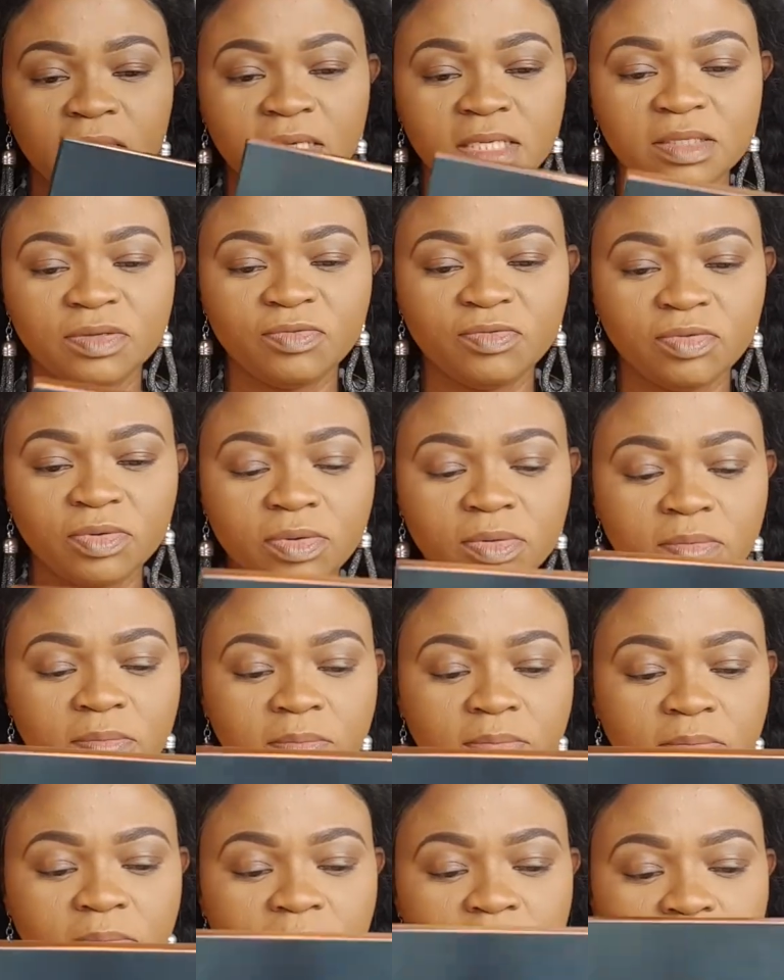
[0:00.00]
It's
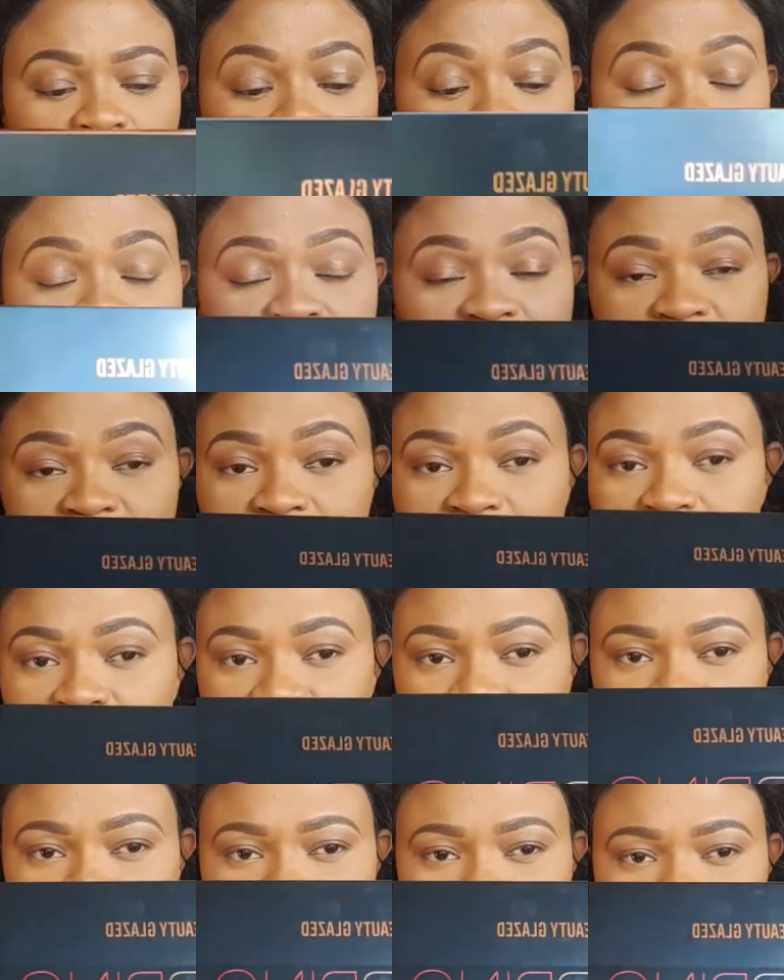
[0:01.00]
from Beauty
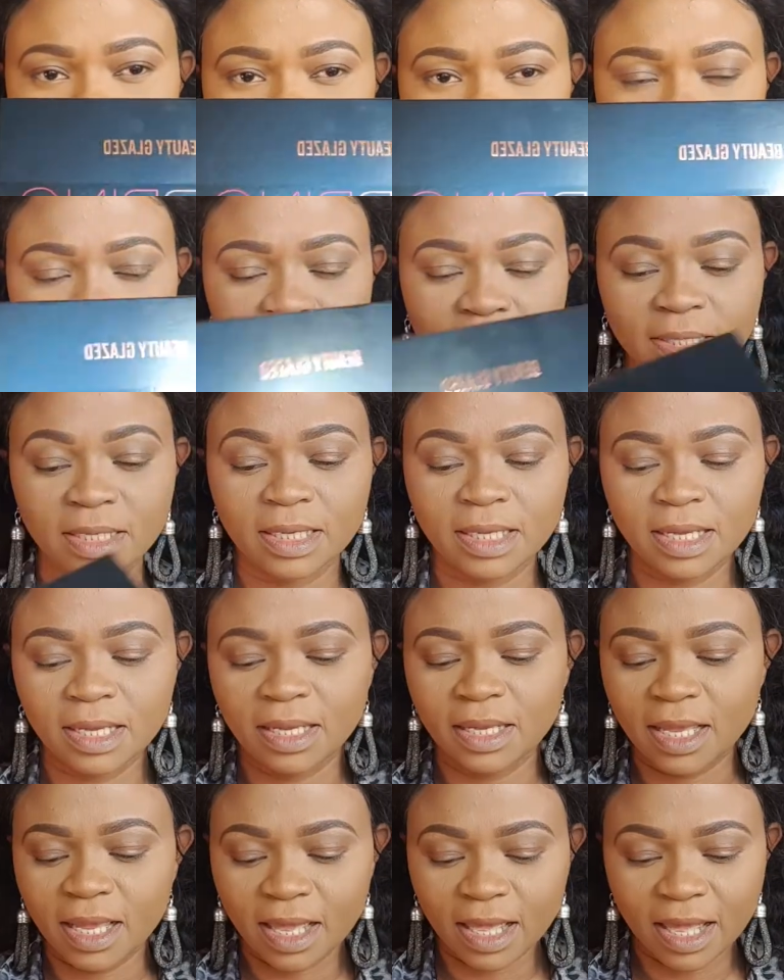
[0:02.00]
Glazed.
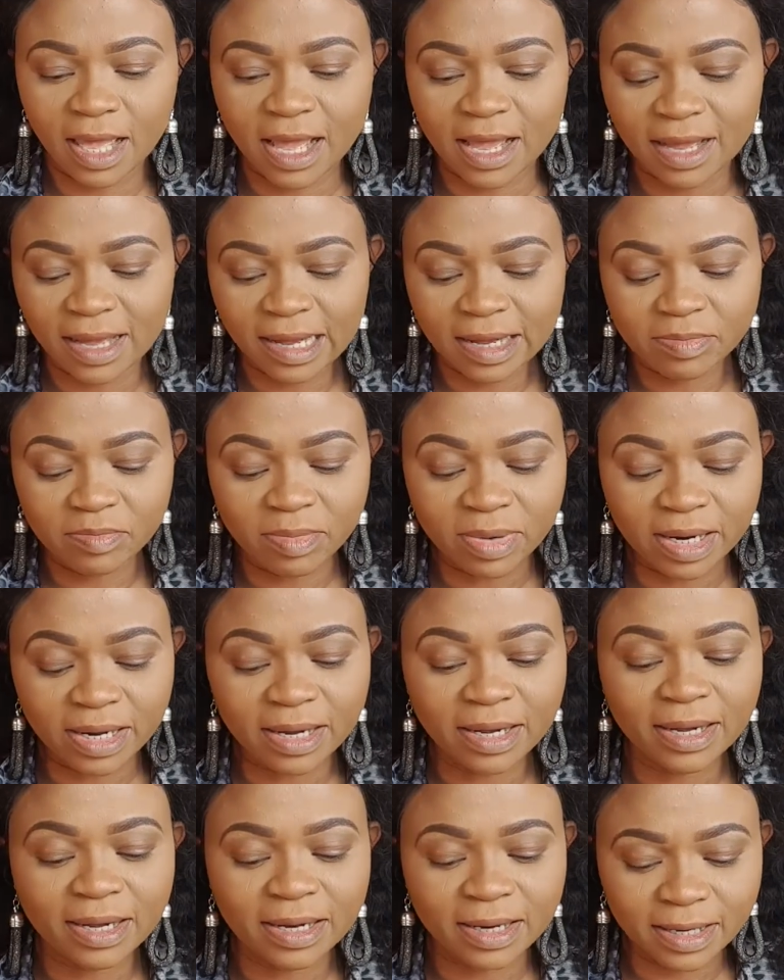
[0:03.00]
I have my
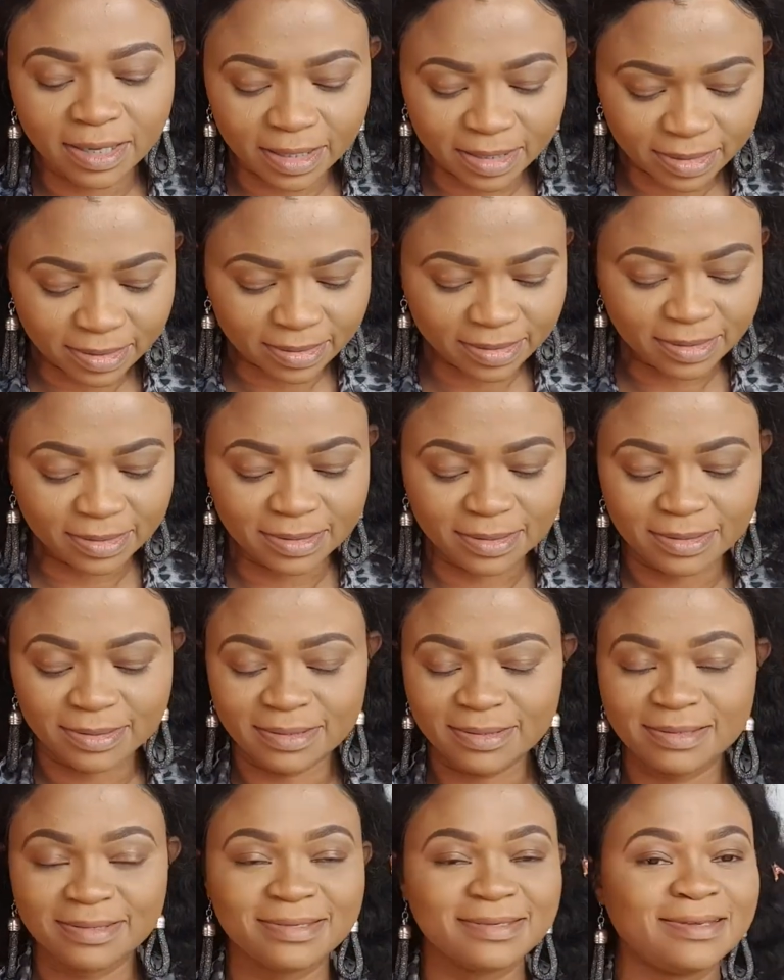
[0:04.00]

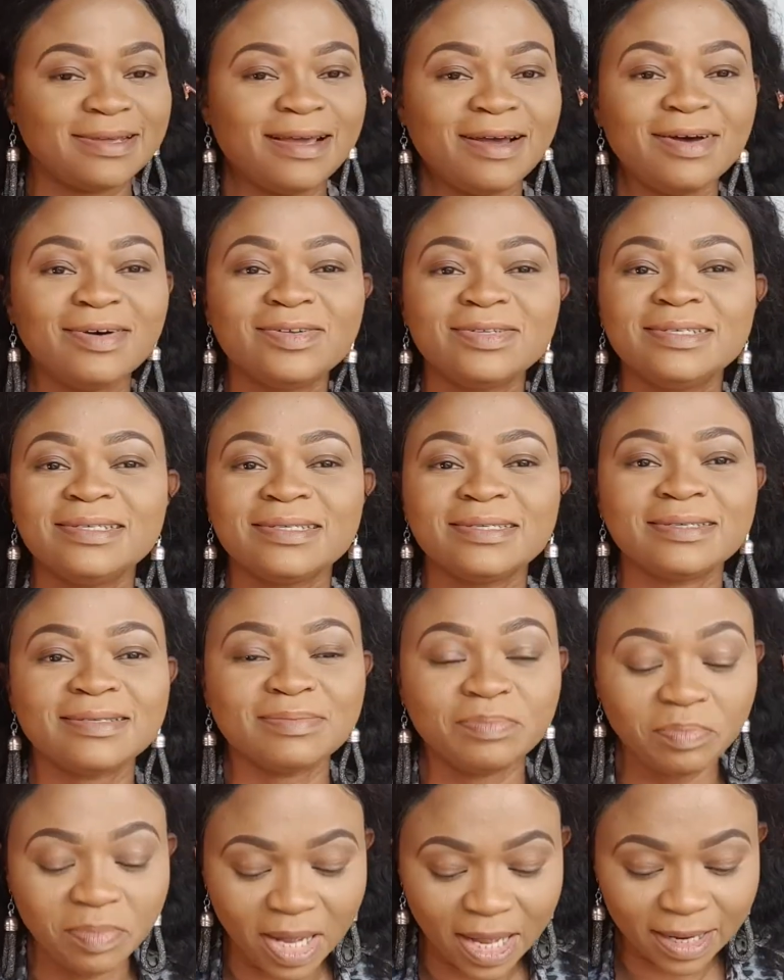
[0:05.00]
eyes on
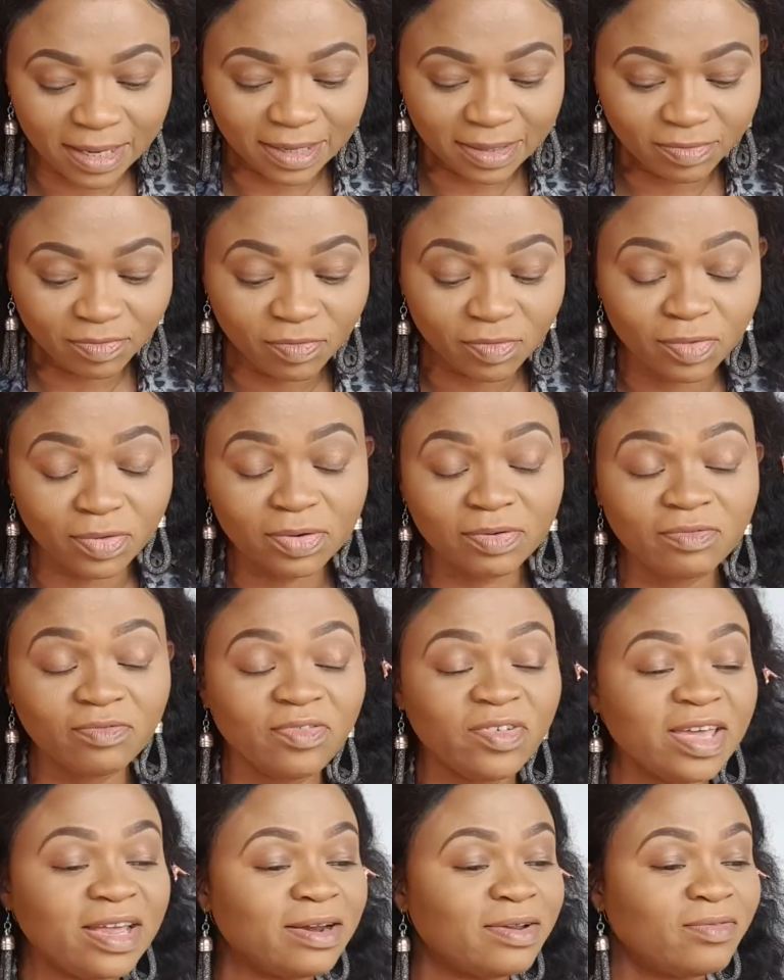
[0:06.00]
this palette for a
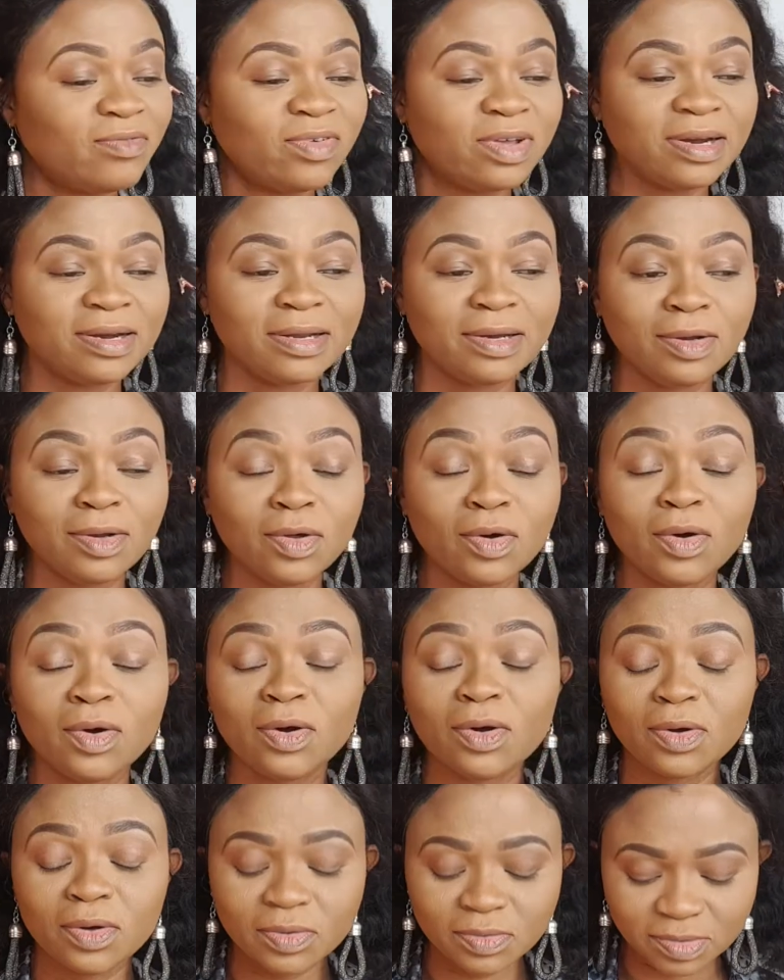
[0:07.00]
very
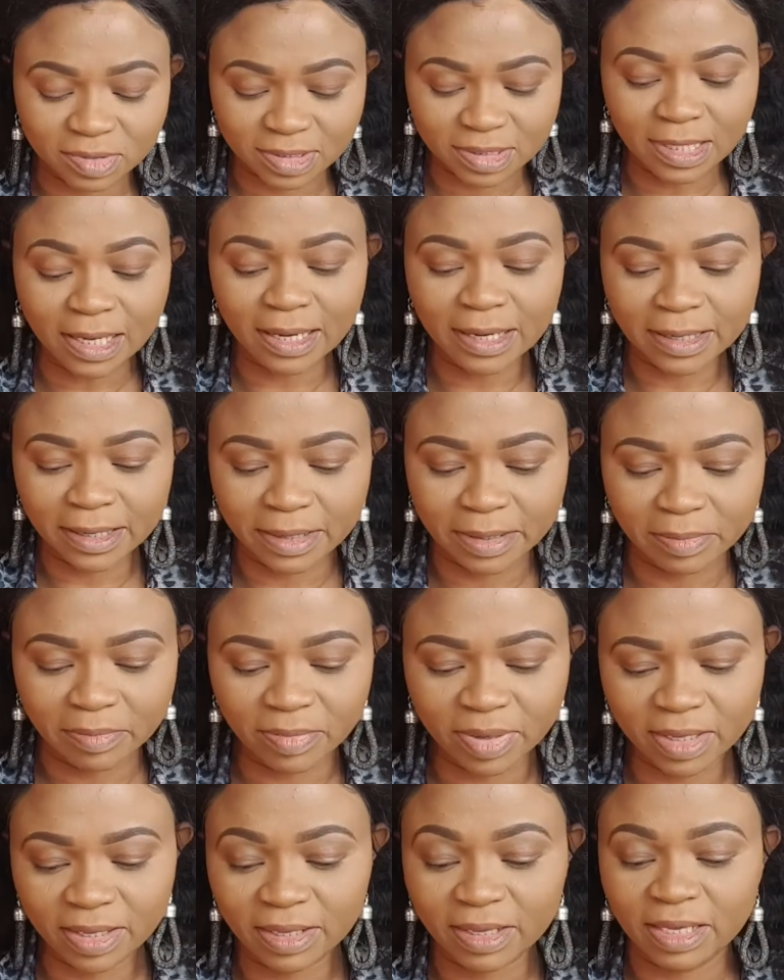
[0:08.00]
long
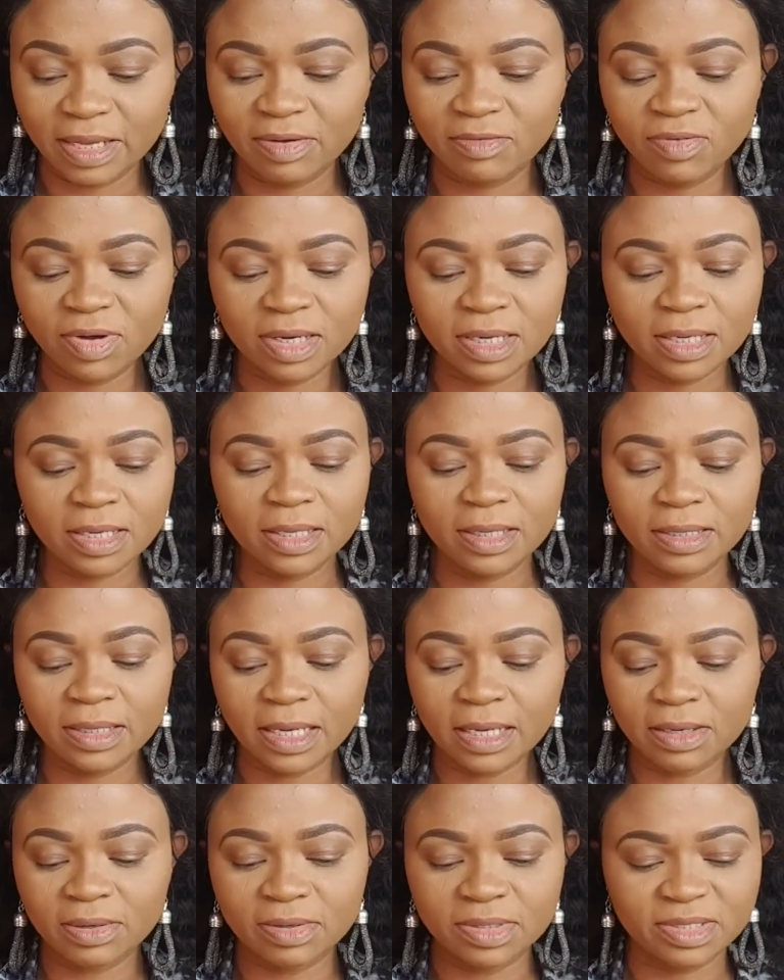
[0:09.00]
time. Finally
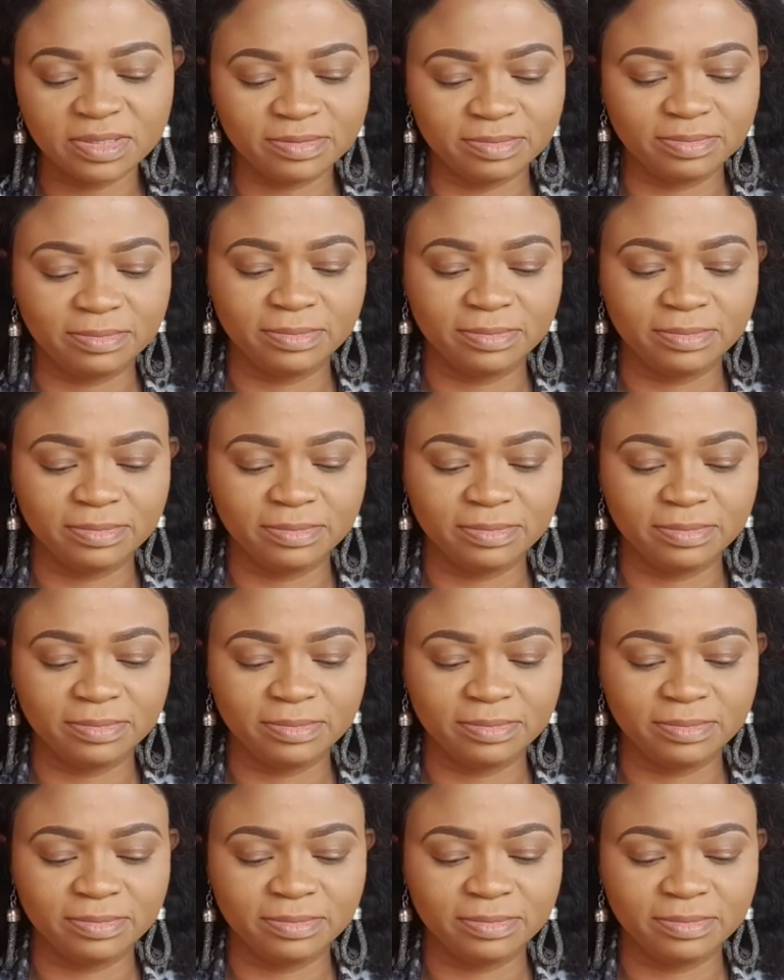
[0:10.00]
I got it.